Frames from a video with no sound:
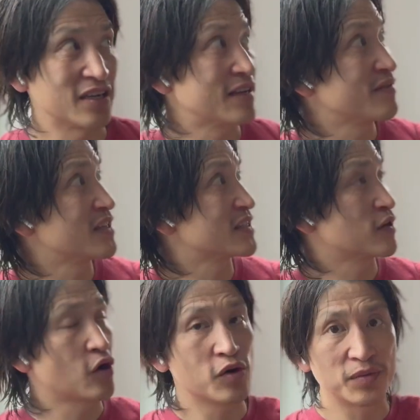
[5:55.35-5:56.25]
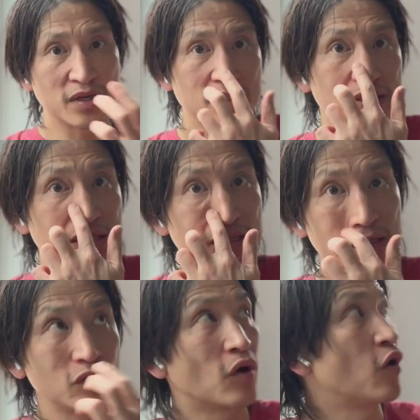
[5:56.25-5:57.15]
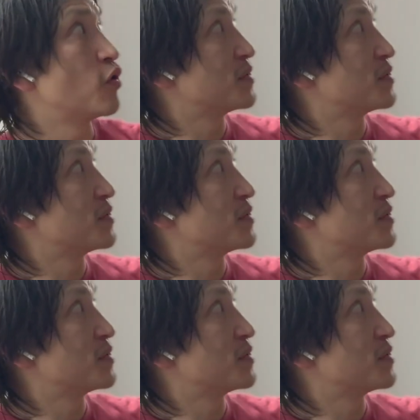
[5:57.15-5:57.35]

Even in this home, you can see it's a new home.